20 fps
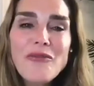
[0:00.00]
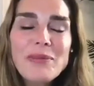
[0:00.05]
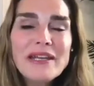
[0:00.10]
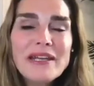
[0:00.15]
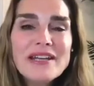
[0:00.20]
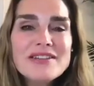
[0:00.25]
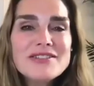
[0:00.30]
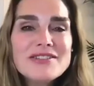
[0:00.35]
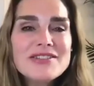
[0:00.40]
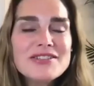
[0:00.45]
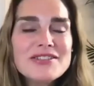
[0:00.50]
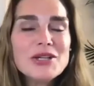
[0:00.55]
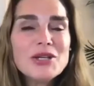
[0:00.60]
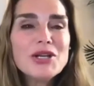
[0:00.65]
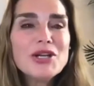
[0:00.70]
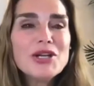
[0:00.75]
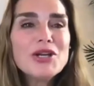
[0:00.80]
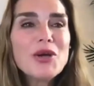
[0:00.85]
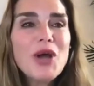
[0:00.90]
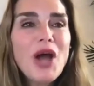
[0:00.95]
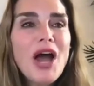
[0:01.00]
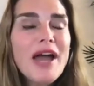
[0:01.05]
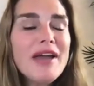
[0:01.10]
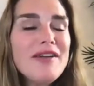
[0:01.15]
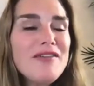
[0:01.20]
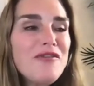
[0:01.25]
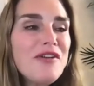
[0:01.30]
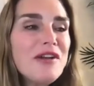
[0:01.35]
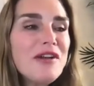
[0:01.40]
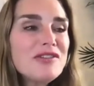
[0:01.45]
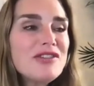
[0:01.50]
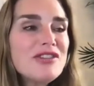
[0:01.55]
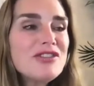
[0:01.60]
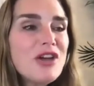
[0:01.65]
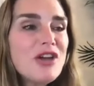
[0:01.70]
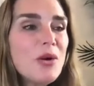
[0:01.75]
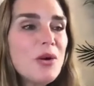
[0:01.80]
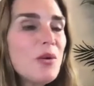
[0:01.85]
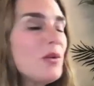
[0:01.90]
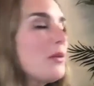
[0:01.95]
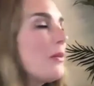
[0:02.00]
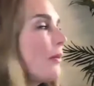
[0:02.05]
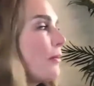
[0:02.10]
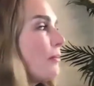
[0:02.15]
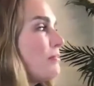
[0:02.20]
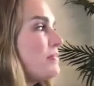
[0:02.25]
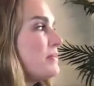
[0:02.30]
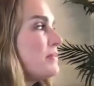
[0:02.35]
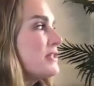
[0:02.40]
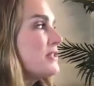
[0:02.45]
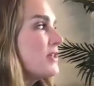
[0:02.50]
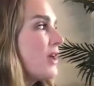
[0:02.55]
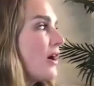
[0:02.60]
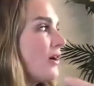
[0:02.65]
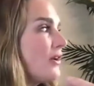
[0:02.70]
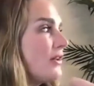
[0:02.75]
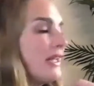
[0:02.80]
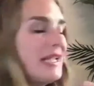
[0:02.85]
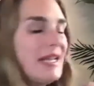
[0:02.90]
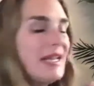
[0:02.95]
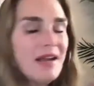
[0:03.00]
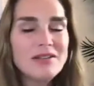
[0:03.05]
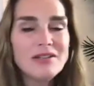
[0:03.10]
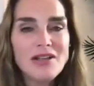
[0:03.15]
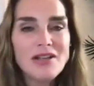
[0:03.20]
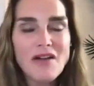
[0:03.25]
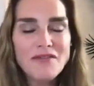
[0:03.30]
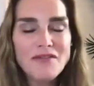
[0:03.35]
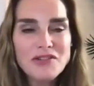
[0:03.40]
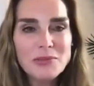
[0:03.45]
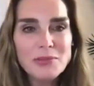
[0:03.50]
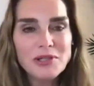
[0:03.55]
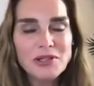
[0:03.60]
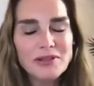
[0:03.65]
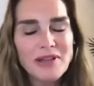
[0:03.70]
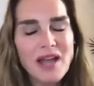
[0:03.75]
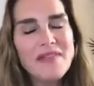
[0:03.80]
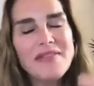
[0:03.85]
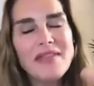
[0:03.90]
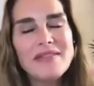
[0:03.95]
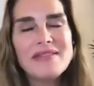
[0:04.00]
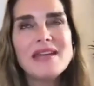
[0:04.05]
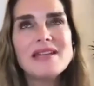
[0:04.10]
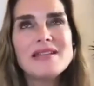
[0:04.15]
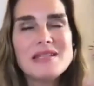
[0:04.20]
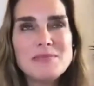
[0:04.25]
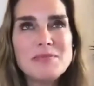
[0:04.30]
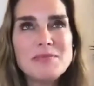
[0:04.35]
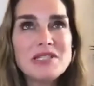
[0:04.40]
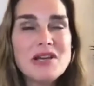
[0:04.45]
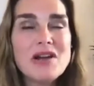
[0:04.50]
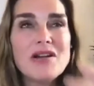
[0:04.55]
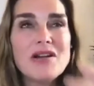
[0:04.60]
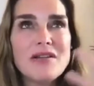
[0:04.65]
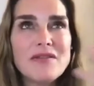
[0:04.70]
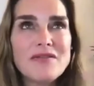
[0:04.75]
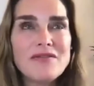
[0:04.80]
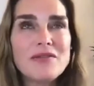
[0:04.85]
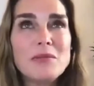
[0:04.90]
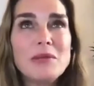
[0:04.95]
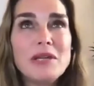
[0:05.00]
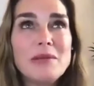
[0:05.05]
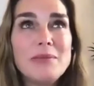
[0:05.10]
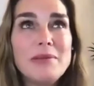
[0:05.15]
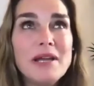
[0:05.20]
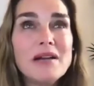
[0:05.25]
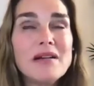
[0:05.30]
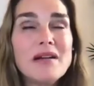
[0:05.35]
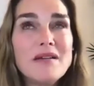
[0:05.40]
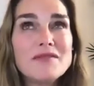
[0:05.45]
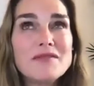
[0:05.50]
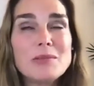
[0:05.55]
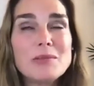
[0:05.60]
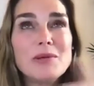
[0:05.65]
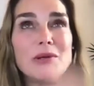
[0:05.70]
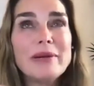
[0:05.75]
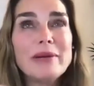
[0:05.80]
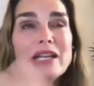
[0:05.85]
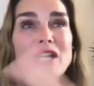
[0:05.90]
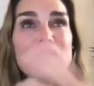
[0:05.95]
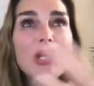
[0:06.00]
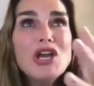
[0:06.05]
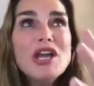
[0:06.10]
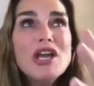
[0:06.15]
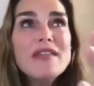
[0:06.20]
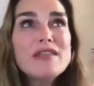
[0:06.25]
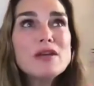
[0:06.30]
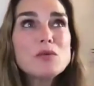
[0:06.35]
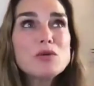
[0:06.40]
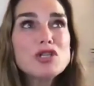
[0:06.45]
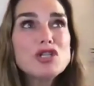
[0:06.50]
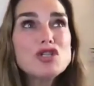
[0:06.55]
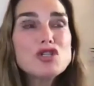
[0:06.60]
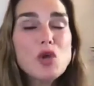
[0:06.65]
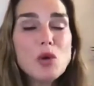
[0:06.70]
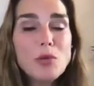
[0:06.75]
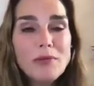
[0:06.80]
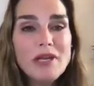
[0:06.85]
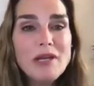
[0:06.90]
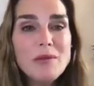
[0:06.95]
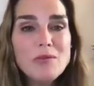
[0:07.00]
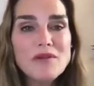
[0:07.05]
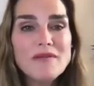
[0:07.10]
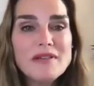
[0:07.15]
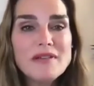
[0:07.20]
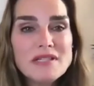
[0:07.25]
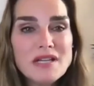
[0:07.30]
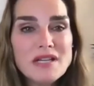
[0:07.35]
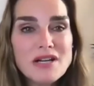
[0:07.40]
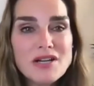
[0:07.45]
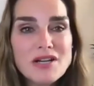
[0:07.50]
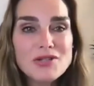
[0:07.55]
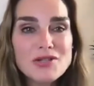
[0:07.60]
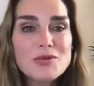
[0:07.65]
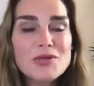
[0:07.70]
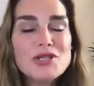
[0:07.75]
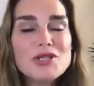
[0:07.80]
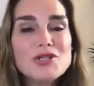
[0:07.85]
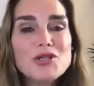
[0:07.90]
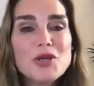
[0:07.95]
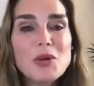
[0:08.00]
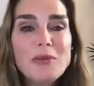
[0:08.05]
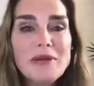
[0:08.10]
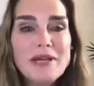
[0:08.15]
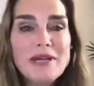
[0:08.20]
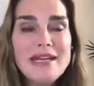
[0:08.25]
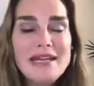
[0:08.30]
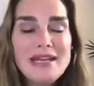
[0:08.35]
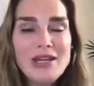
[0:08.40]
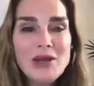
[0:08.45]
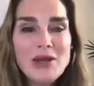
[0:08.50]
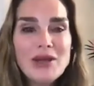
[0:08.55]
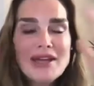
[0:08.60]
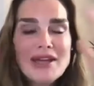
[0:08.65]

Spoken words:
because I felt so bizarrely uncomfortable. Not that that's bizarre for me to be uncomfortable, but there were so many movie stars. There were so many